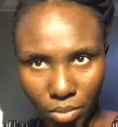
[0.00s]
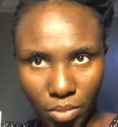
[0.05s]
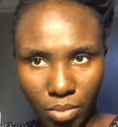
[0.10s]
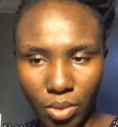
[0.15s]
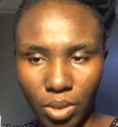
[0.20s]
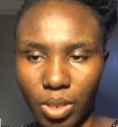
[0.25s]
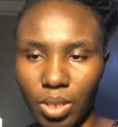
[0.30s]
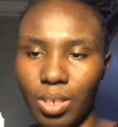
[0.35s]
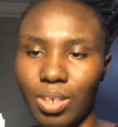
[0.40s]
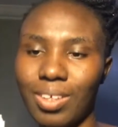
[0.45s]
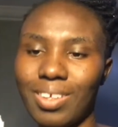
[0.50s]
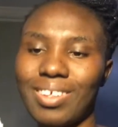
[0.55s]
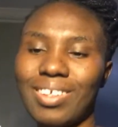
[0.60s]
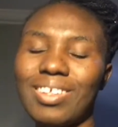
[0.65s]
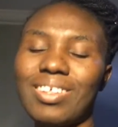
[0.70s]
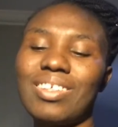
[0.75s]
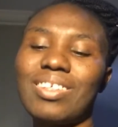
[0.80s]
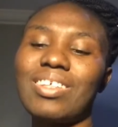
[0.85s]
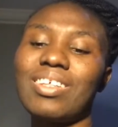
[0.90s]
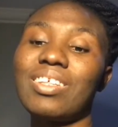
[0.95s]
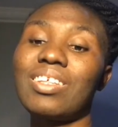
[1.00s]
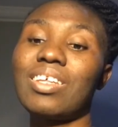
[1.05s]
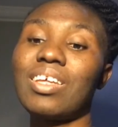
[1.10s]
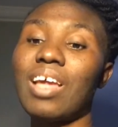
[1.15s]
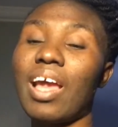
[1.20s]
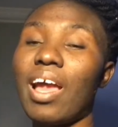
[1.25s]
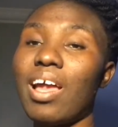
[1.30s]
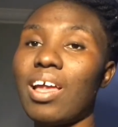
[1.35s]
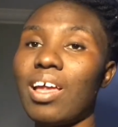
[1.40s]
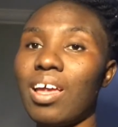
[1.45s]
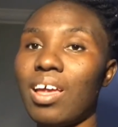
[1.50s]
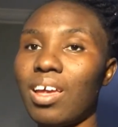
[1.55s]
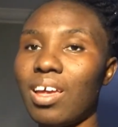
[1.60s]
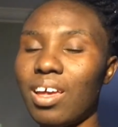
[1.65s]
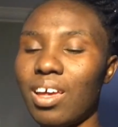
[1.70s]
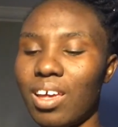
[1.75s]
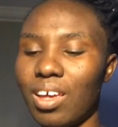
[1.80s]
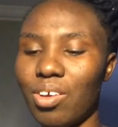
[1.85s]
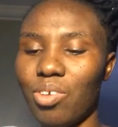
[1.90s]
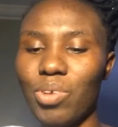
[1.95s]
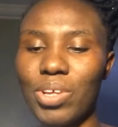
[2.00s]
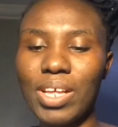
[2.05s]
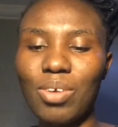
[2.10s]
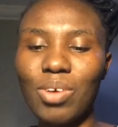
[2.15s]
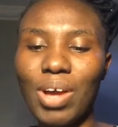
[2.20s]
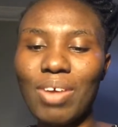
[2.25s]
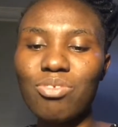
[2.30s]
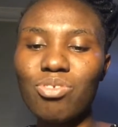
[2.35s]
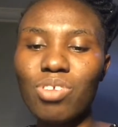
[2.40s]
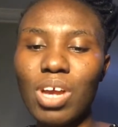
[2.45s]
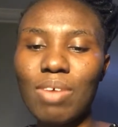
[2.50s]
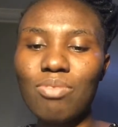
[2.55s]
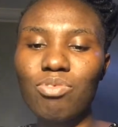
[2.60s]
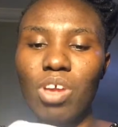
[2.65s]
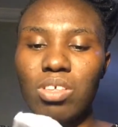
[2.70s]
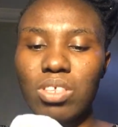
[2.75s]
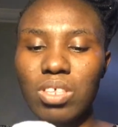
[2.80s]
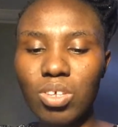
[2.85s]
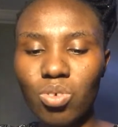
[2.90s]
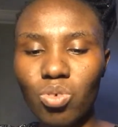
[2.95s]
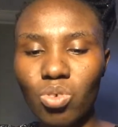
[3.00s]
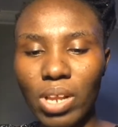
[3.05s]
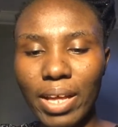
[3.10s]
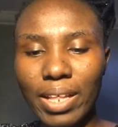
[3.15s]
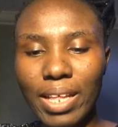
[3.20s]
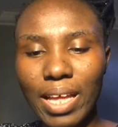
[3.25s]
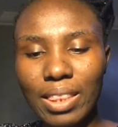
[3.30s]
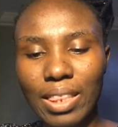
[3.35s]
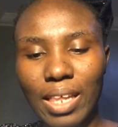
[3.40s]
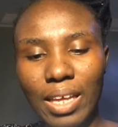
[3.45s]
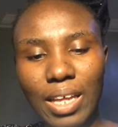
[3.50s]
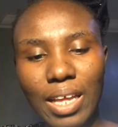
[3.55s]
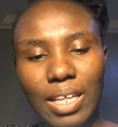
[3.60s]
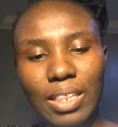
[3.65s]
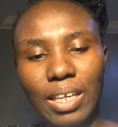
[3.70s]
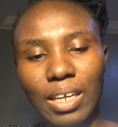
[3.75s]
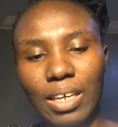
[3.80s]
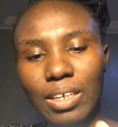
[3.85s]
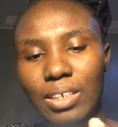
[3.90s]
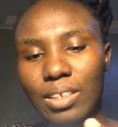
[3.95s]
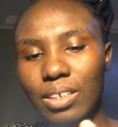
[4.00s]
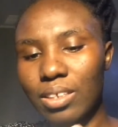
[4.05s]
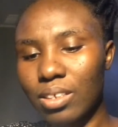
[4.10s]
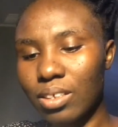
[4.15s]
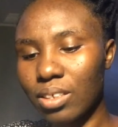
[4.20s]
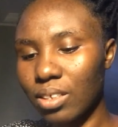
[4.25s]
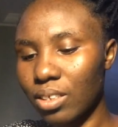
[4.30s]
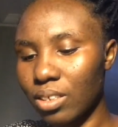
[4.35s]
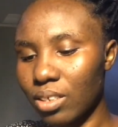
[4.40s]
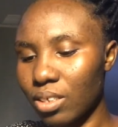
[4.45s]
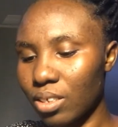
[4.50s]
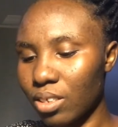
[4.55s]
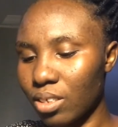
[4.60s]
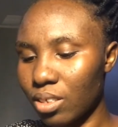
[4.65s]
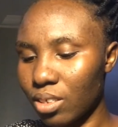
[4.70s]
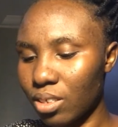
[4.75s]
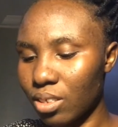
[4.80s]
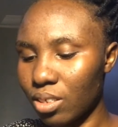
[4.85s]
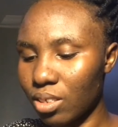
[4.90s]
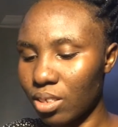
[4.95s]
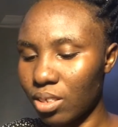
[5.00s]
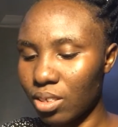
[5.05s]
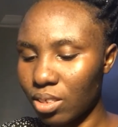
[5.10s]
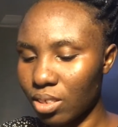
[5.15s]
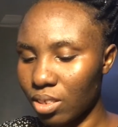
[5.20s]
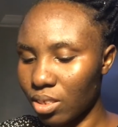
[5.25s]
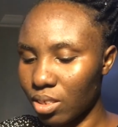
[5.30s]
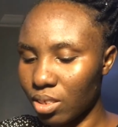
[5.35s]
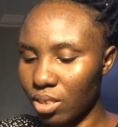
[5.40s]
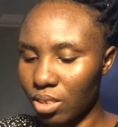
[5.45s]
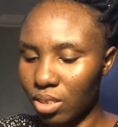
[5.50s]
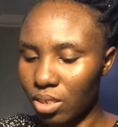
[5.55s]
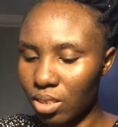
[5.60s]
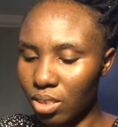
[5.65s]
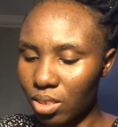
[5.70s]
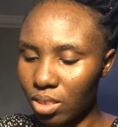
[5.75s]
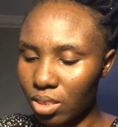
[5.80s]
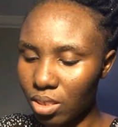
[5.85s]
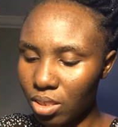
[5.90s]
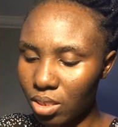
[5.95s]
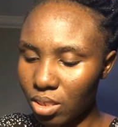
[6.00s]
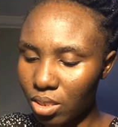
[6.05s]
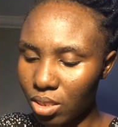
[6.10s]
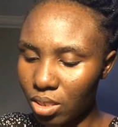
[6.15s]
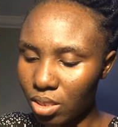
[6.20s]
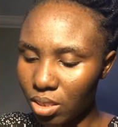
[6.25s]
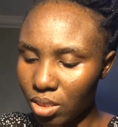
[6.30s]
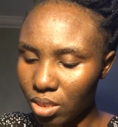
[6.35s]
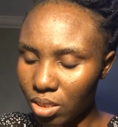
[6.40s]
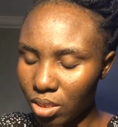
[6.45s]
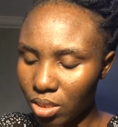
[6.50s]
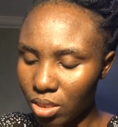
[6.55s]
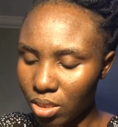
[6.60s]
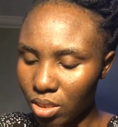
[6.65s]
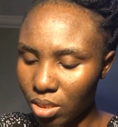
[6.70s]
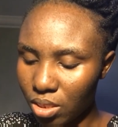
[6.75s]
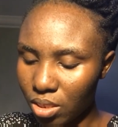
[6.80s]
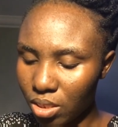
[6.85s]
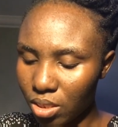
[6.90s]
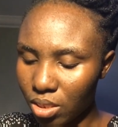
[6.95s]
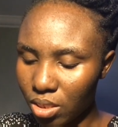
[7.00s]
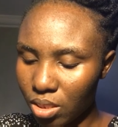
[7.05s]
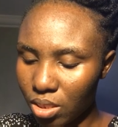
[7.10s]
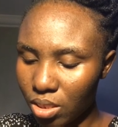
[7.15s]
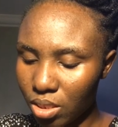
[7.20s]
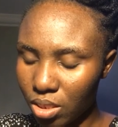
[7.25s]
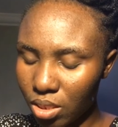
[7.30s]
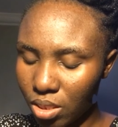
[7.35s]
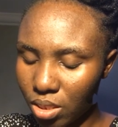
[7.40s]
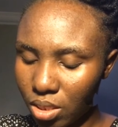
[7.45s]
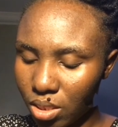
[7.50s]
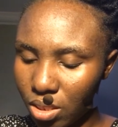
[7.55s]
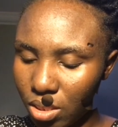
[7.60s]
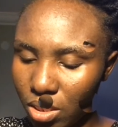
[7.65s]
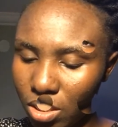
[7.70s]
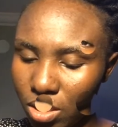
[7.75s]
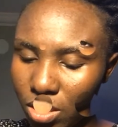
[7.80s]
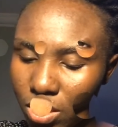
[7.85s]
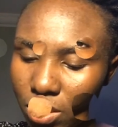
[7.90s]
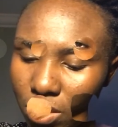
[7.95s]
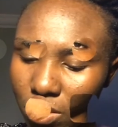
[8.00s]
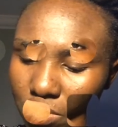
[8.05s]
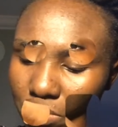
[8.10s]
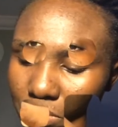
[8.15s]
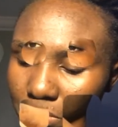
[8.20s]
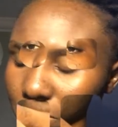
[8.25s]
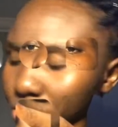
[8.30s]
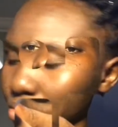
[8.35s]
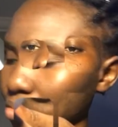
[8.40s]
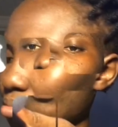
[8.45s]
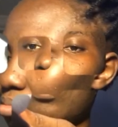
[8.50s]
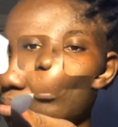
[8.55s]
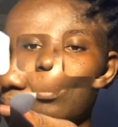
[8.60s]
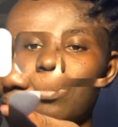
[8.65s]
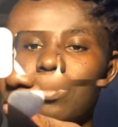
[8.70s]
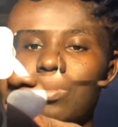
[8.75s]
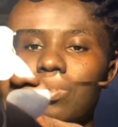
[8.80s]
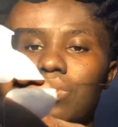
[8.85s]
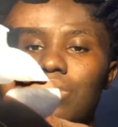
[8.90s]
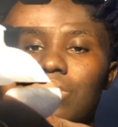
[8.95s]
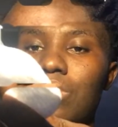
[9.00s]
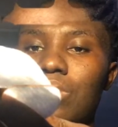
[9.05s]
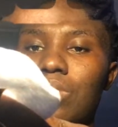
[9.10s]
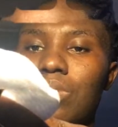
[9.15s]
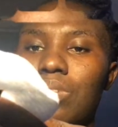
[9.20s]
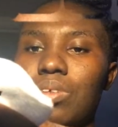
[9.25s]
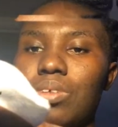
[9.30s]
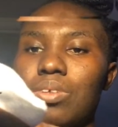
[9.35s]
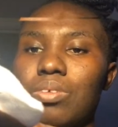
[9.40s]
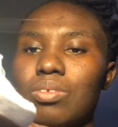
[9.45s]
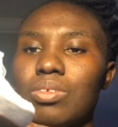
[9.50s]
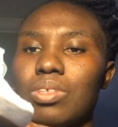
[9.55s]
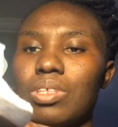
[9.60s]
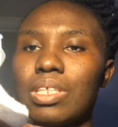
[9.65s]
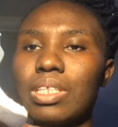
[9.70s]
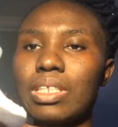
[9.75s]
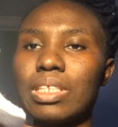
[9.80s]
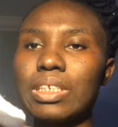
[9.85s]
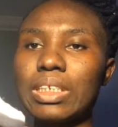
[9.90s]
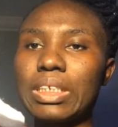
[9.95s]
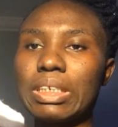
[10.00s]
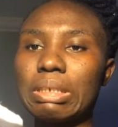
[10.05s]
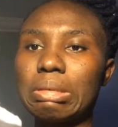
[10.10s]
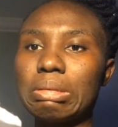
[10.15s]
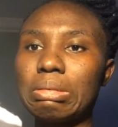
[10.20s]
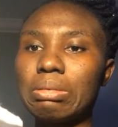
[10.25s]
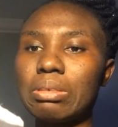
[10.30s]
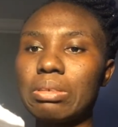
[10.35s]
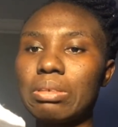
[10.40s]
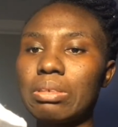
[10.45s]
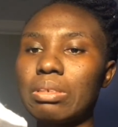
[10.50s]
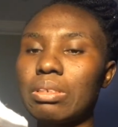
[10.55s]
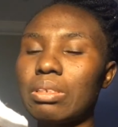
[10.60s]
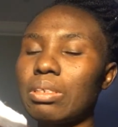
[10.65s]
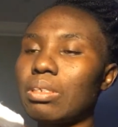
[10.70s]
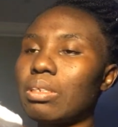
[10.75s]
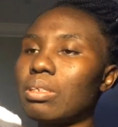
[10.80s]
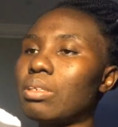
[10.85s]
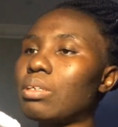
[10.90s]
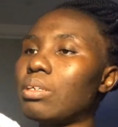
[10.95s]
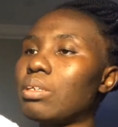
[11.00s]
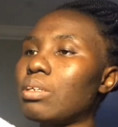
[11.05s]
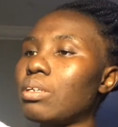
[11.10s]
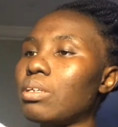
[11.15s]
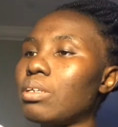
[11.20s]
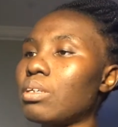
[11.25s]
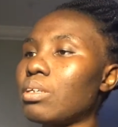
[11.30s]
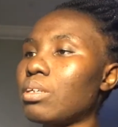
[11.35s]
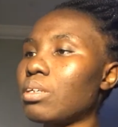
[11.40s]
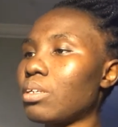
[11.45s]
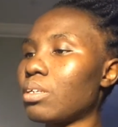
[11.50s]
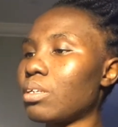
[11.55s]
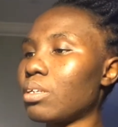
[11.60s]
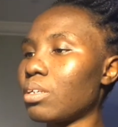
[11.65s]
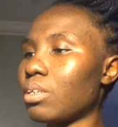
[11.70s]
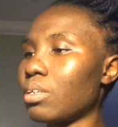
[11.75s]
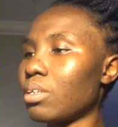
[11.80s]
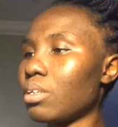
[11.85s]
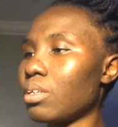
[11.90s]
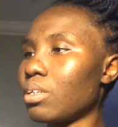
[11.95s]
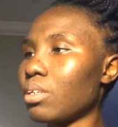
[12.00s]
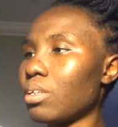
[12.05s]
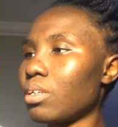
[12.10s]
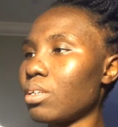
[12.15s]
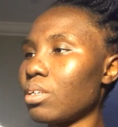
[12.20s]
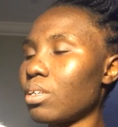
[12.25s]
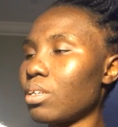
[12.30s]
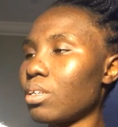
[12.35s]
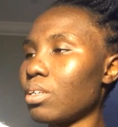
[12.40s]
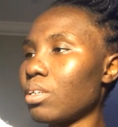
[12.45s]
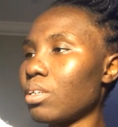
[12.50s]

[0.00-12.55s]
It doesn't mean that we are not mindful of it, because a lot of times you find people coming to you and touching your face and asking why it is that you're not doing anything about it, when